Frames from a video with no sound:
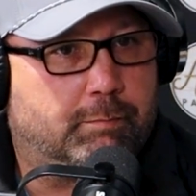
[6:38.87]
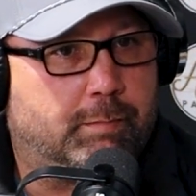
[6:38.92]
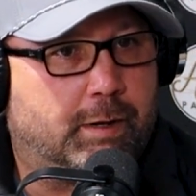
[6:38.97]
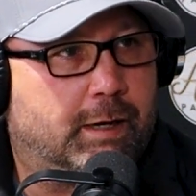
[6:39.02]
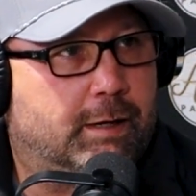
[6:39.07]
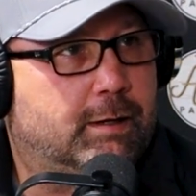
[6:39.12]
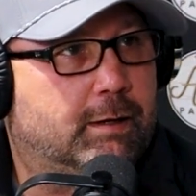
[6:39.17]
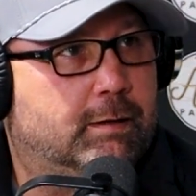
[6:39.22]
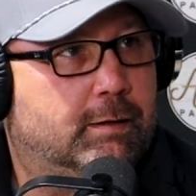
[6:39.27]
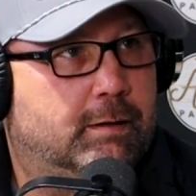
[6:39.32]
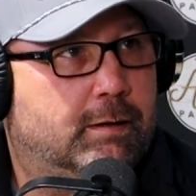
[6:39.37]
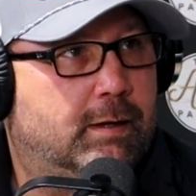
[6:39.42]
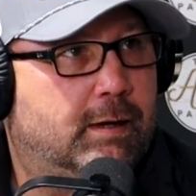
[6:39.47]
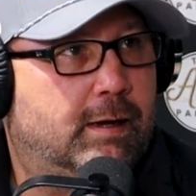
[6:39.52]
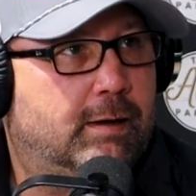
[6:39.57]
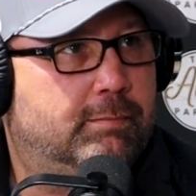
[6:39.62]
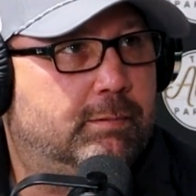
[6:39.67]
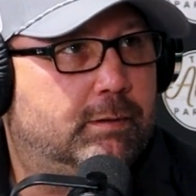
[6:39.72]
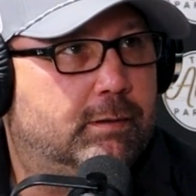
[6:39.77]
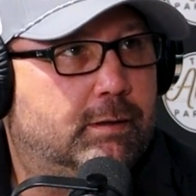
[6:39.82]
making it a
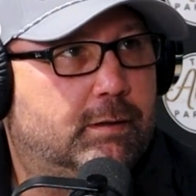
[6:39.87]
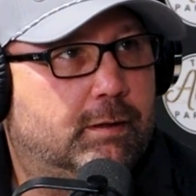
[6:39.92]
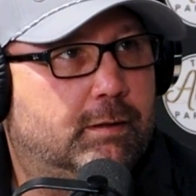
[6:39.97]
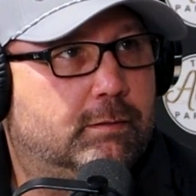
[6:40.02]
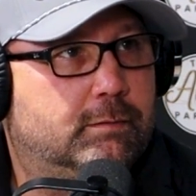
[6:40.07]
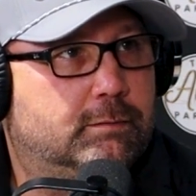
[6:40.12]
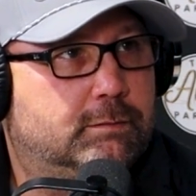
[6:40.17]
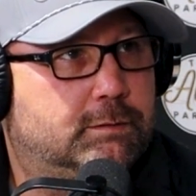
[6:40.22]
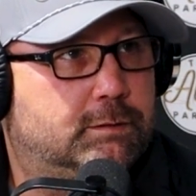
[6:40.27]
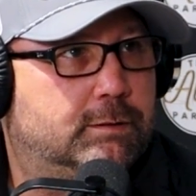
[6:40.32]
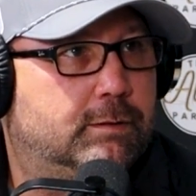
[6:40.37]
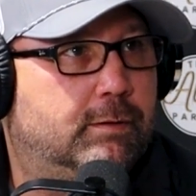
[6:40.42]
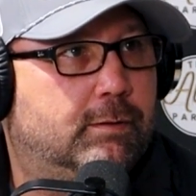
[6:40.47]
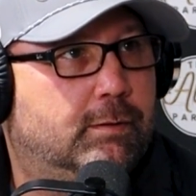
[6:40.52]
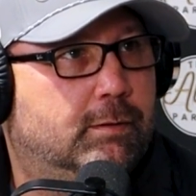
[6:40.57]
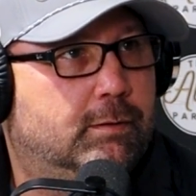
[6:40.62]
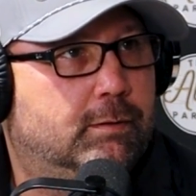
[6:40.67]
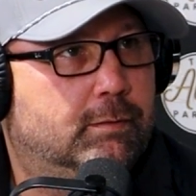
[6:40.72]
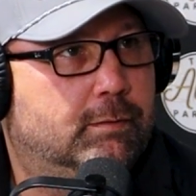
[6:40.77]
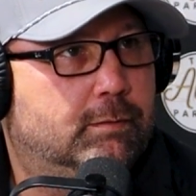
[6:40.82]
habit again. So,